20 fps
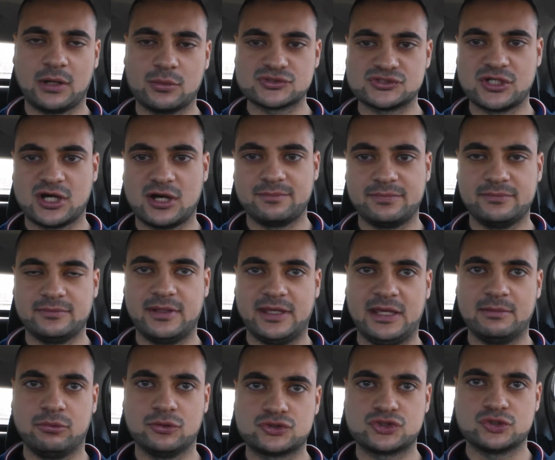I was not
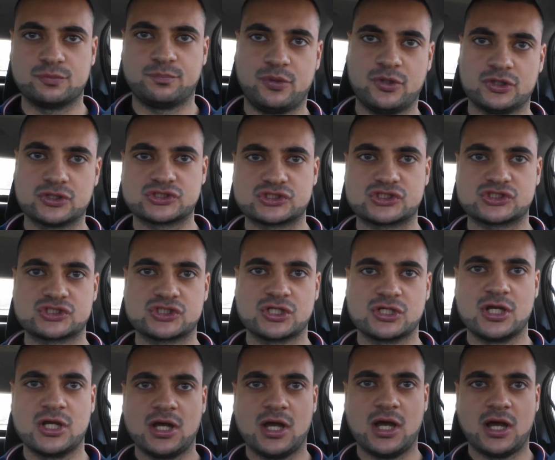able to push
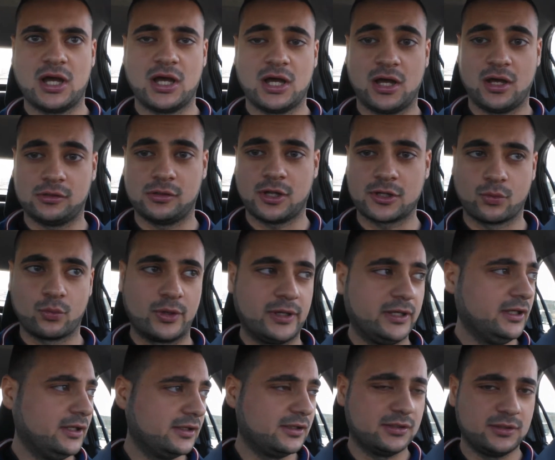uh, a lot of
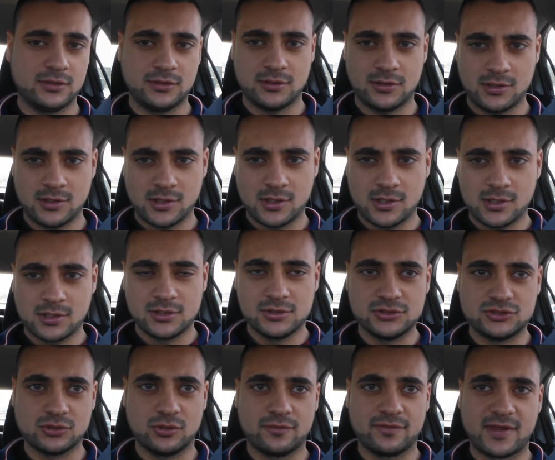weight
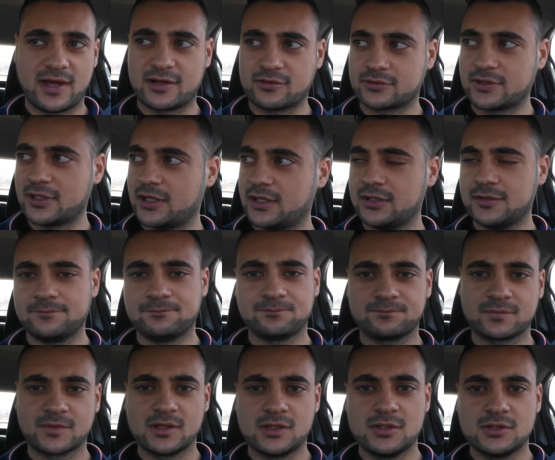doing that, okay?
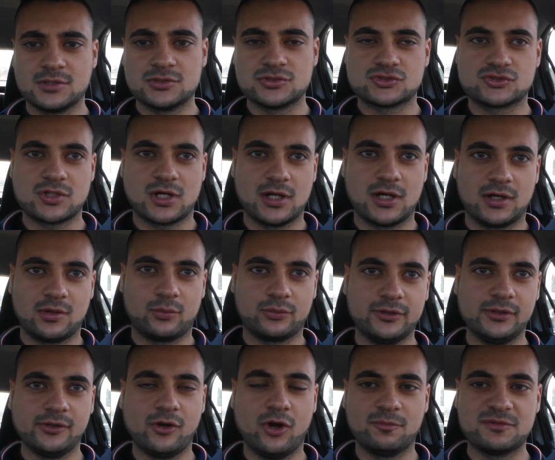So I
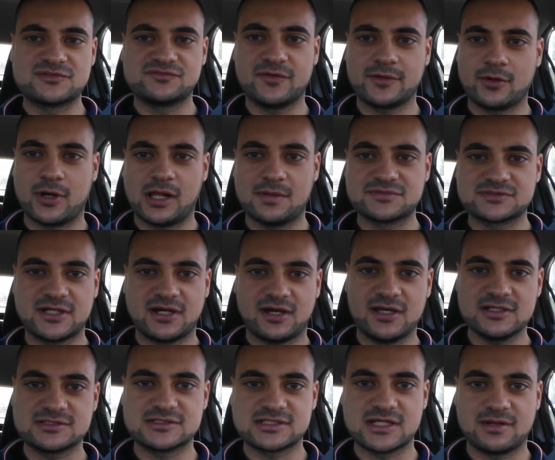really hope this video helps,
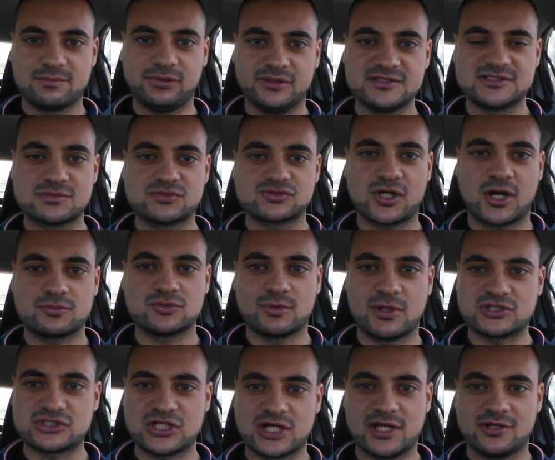guys. Uh, please subscribe to
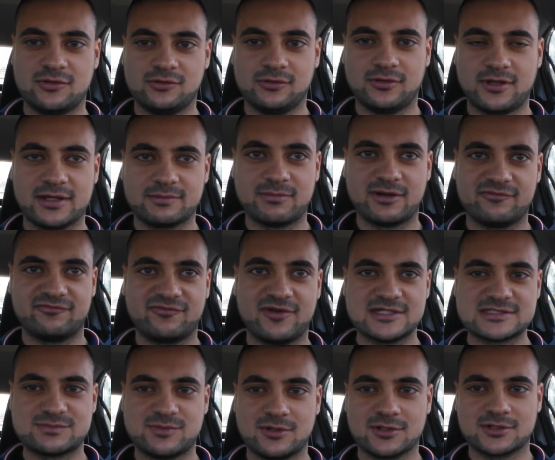my channel, like my
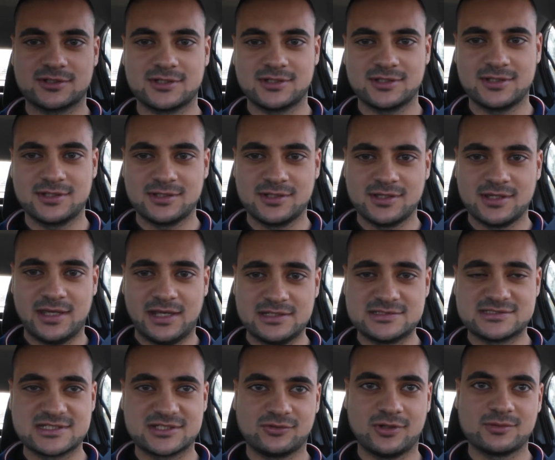Facebook,
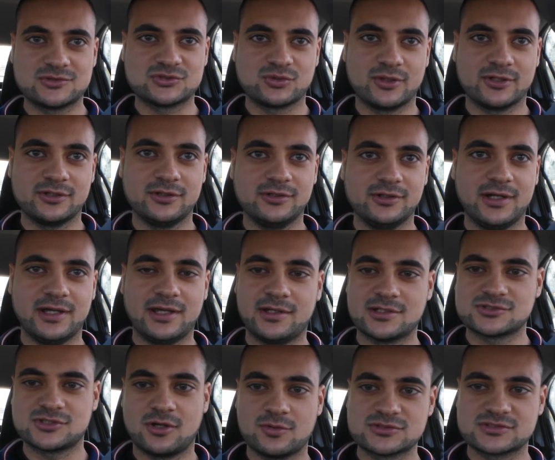Instagram, and Twitter.
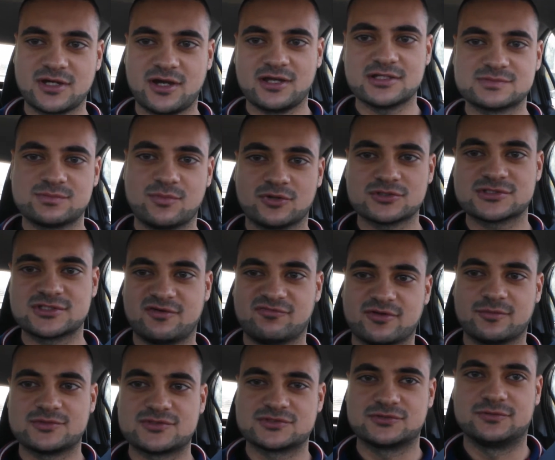And as always, guys, more
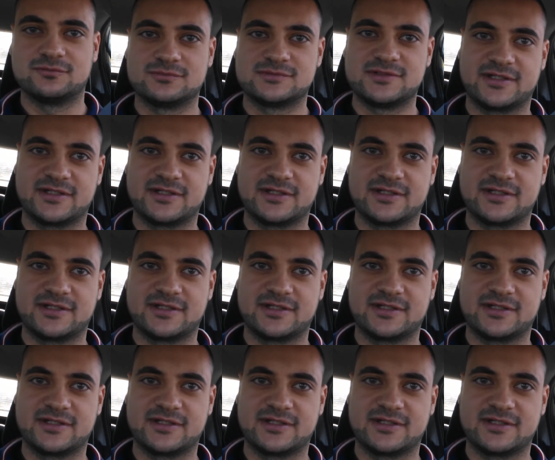stuff coming soon.